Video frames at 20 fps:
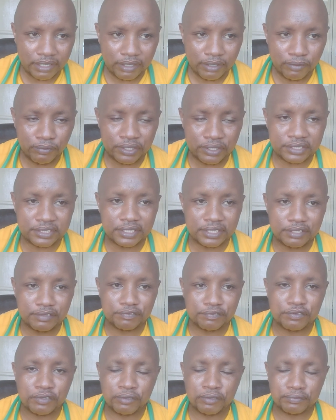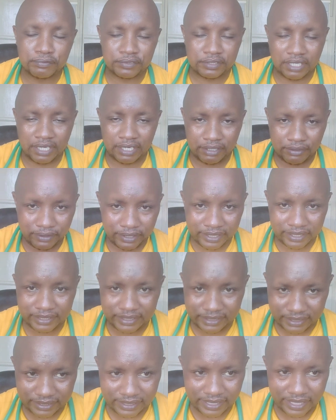which involves
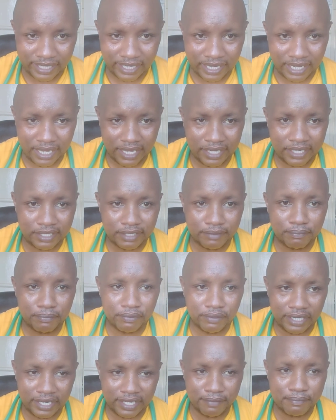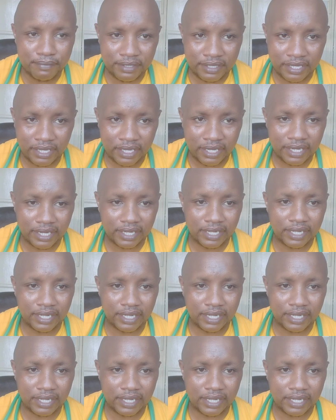anorexia and bulimia,